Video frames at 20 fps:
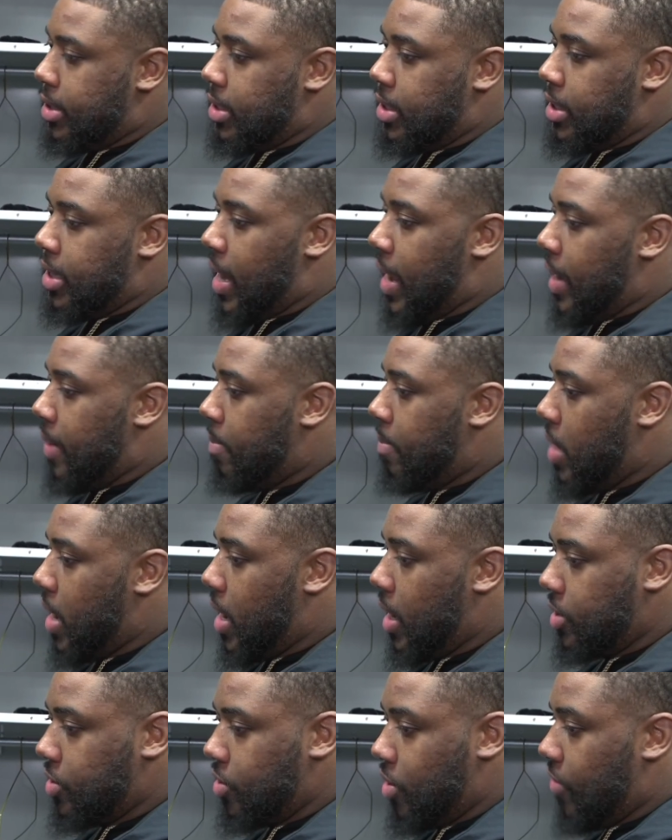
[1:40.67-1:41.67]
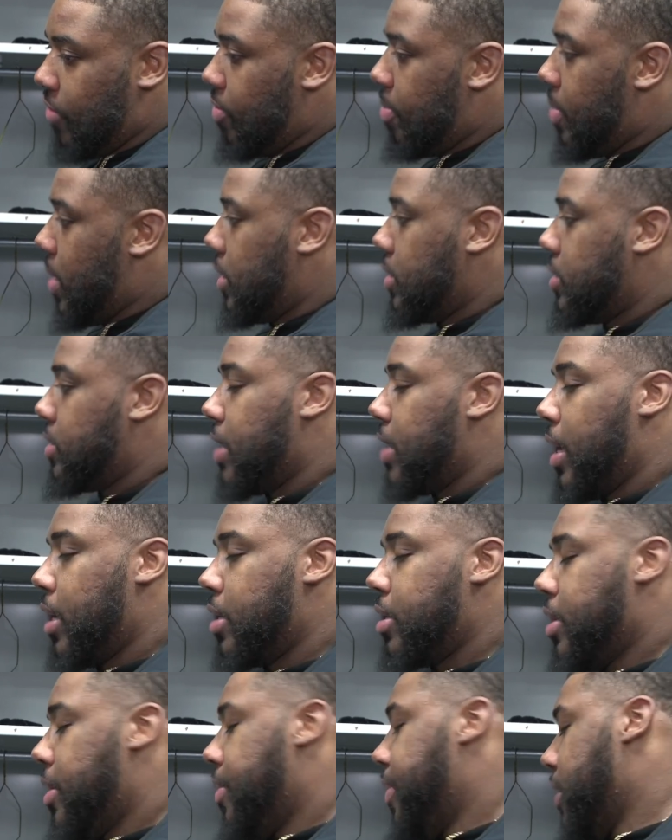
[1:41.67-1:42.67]
light box or everybody's
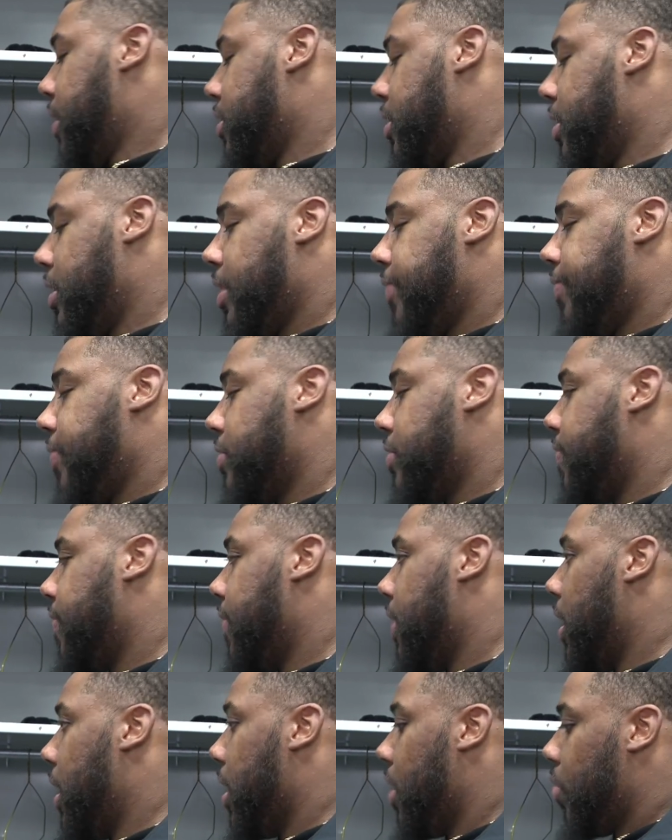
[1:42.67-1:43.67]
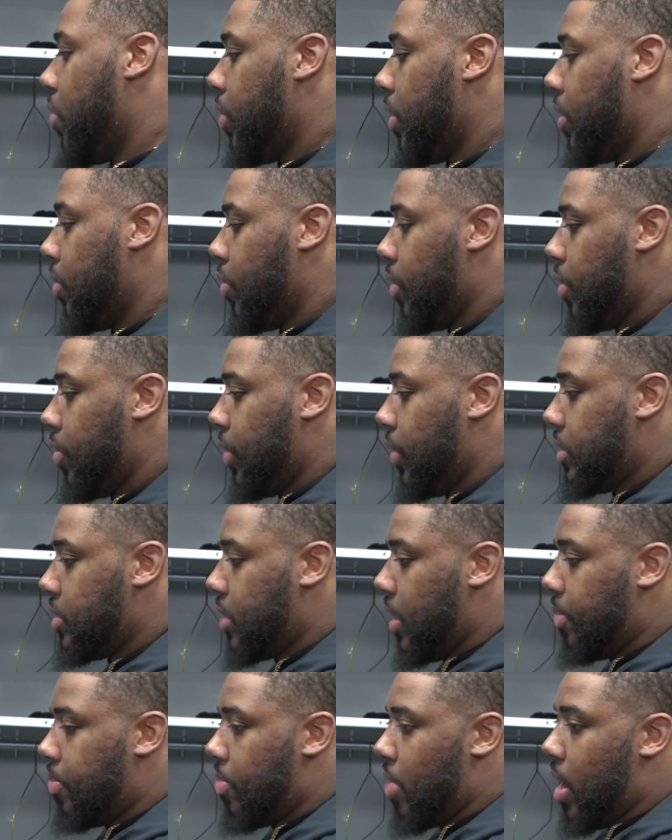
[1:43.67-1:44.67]
stacked up as a defensive line, we
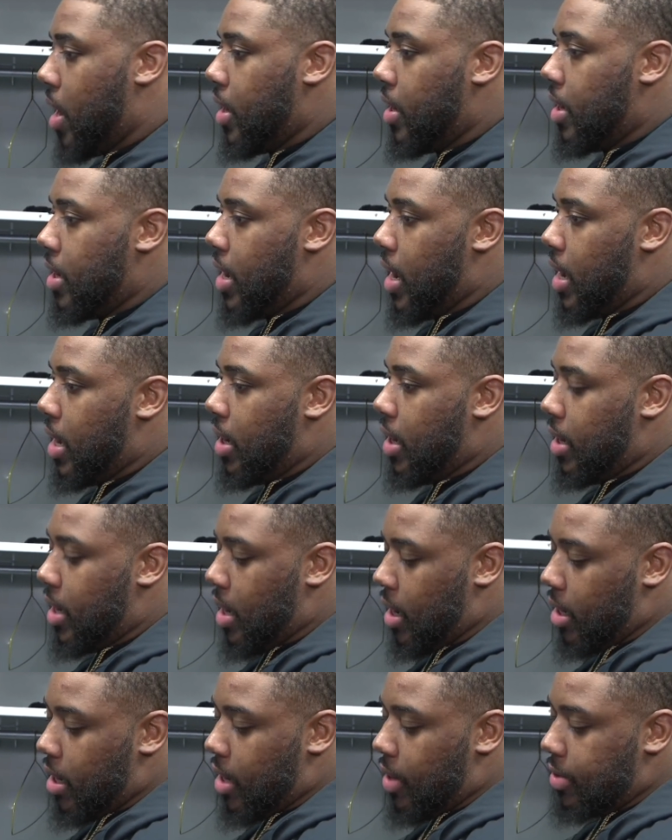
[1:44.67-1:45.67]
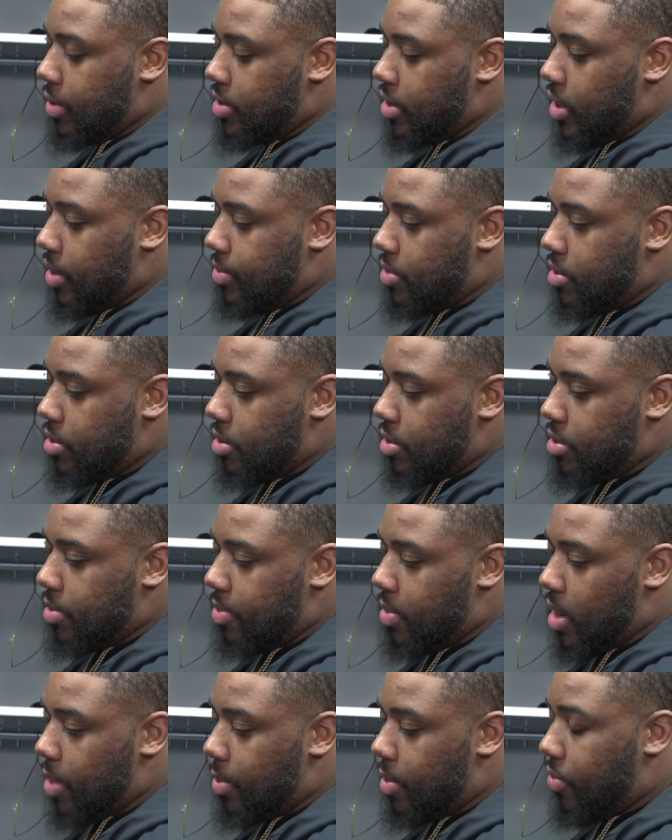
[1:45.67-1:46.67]
take pride in not allowing teams to
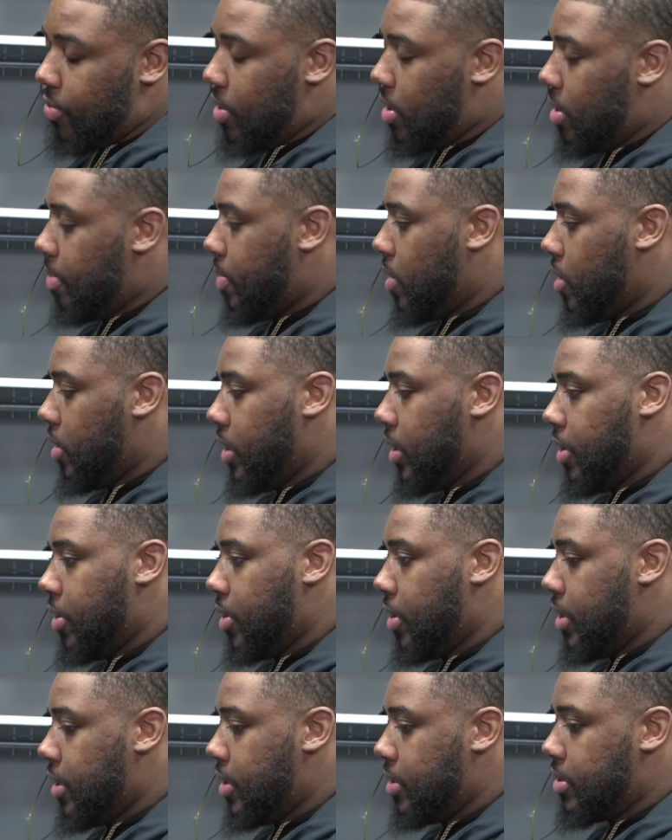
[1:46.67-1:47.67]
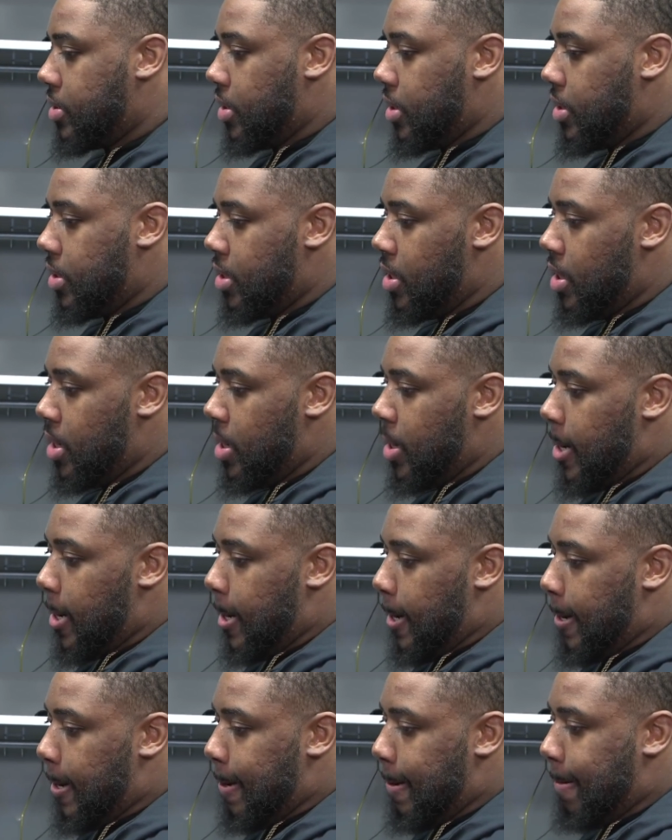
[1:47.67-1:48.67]
be able to run the ball in on us.
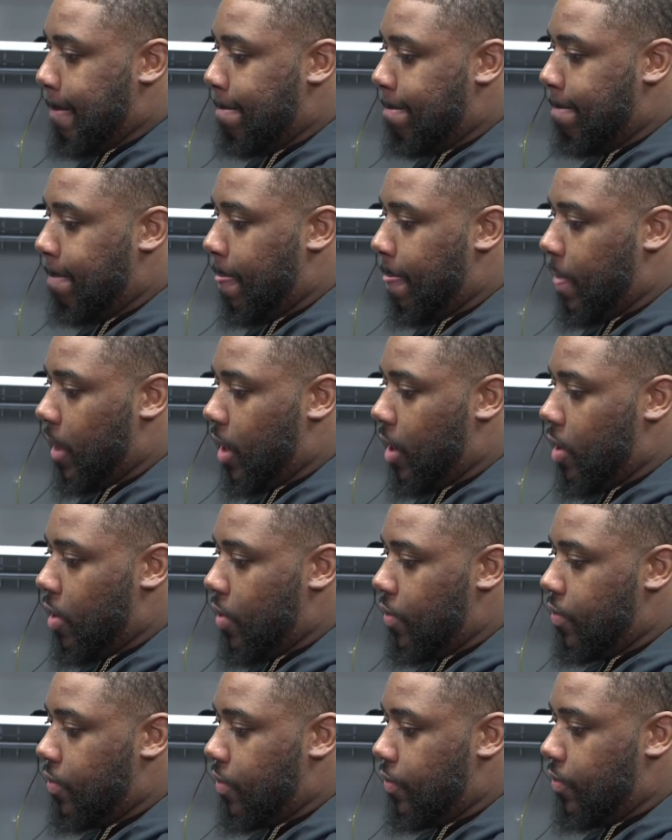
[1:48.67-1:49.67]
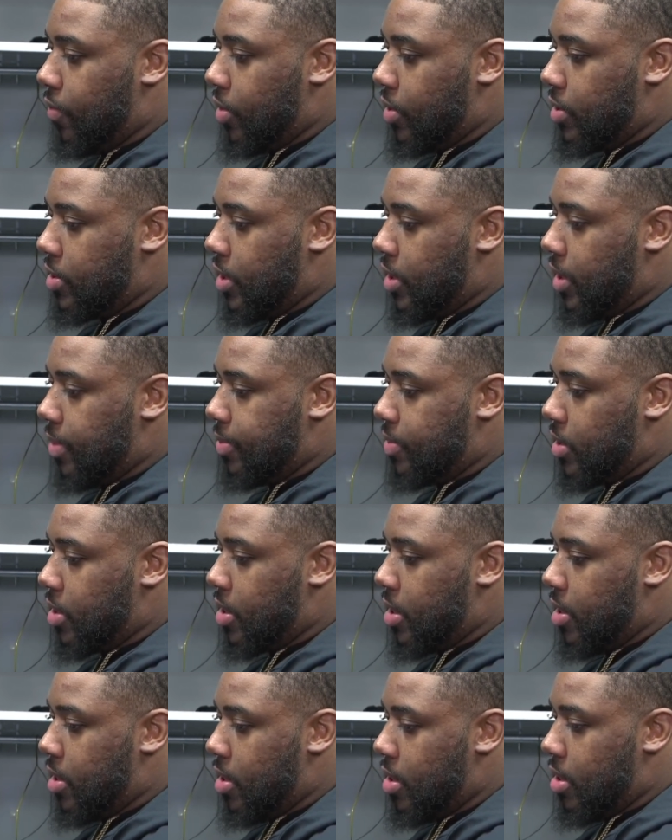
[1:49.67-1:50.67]
And you know, for a team
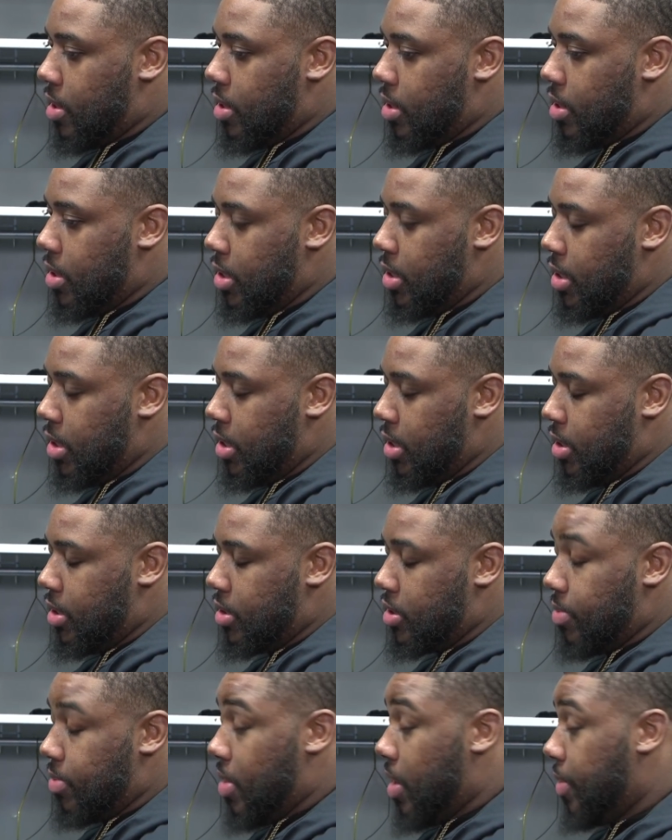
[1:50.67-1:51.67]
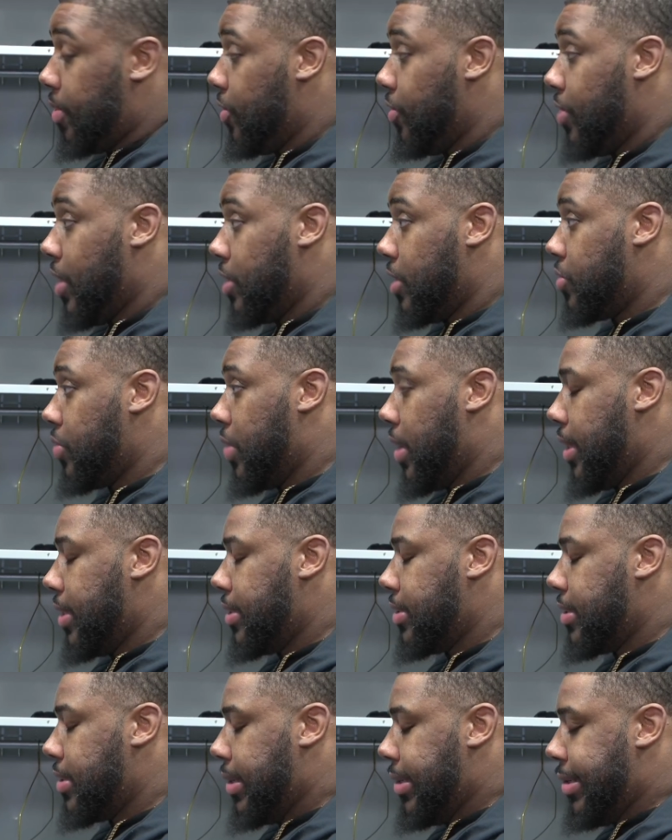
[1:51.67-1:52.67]
to be able to do that twice,